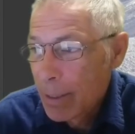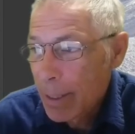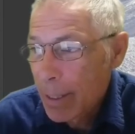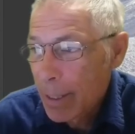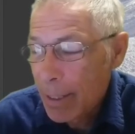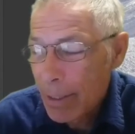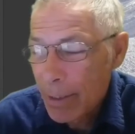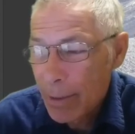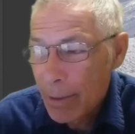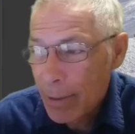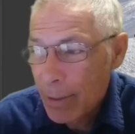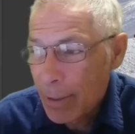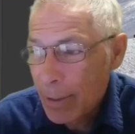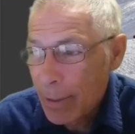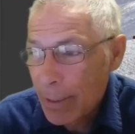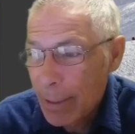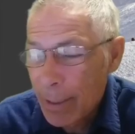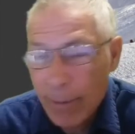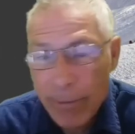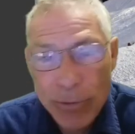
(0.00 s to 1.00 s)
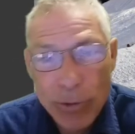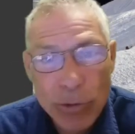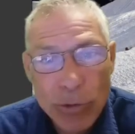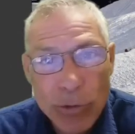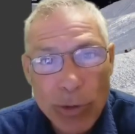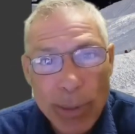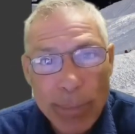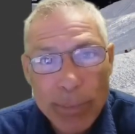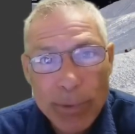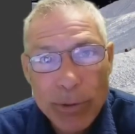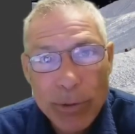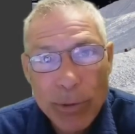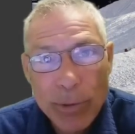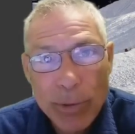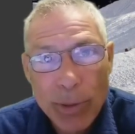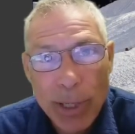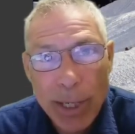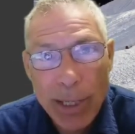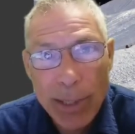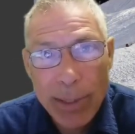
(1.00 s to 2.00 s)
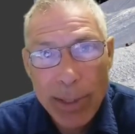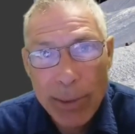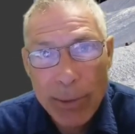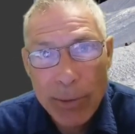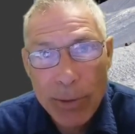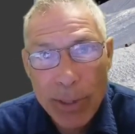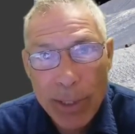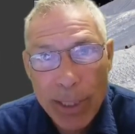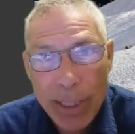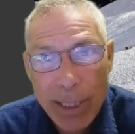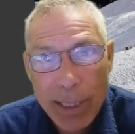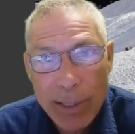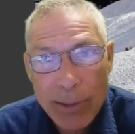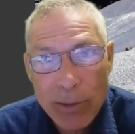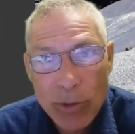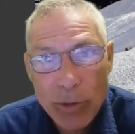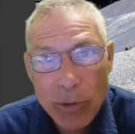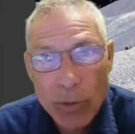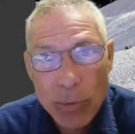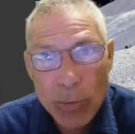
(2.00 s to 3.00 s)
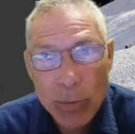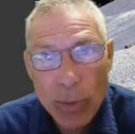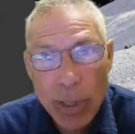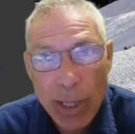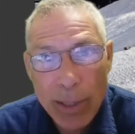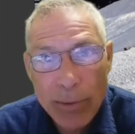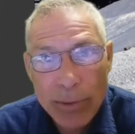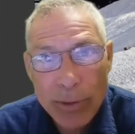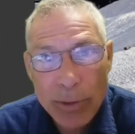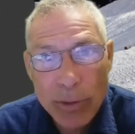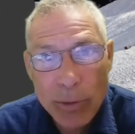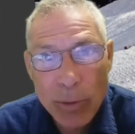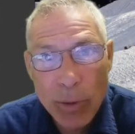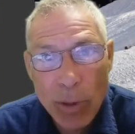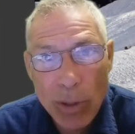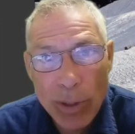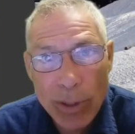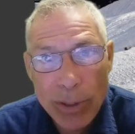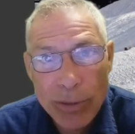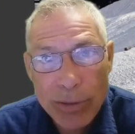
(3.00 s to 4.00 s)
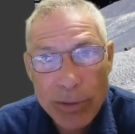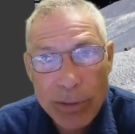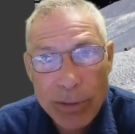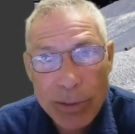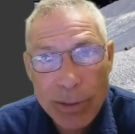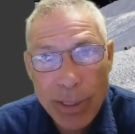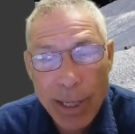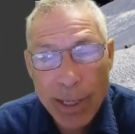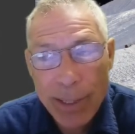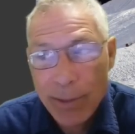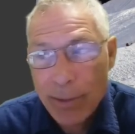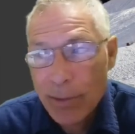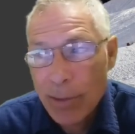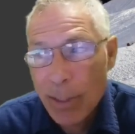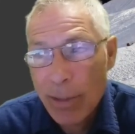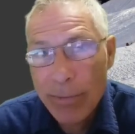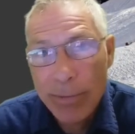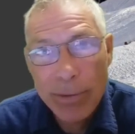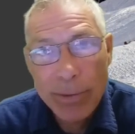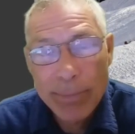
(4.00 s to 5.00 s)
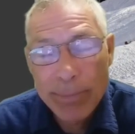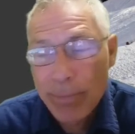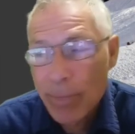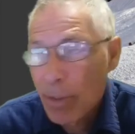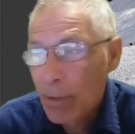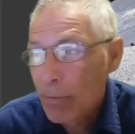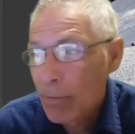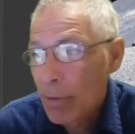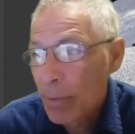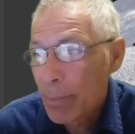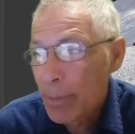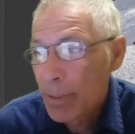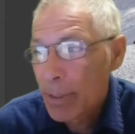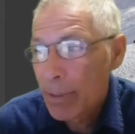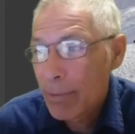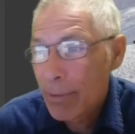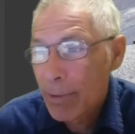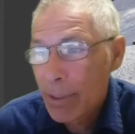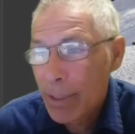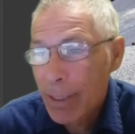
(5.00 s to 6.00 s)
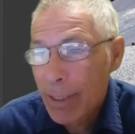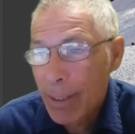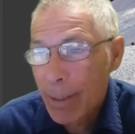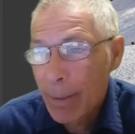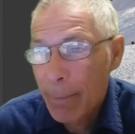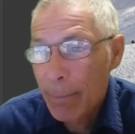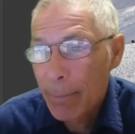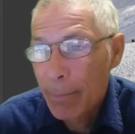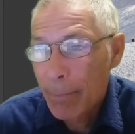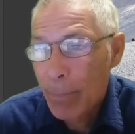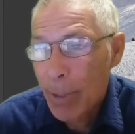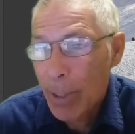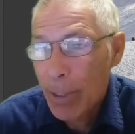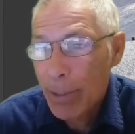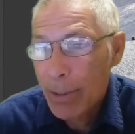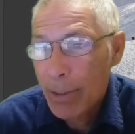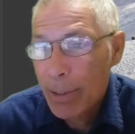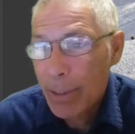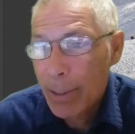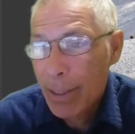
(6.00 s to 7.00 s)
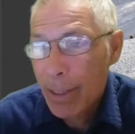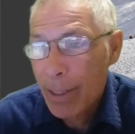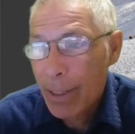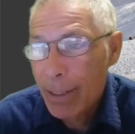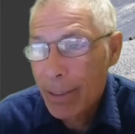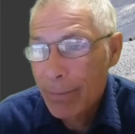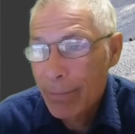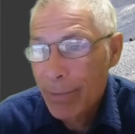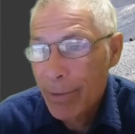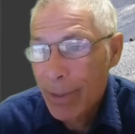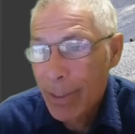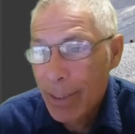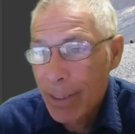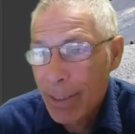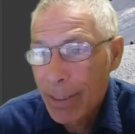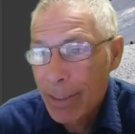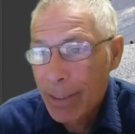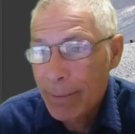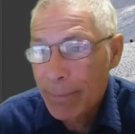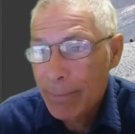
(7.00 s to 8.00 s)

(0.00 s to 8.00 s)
And in a future episode, I think we're going to get into how to do all this kind of stuff from a different part of the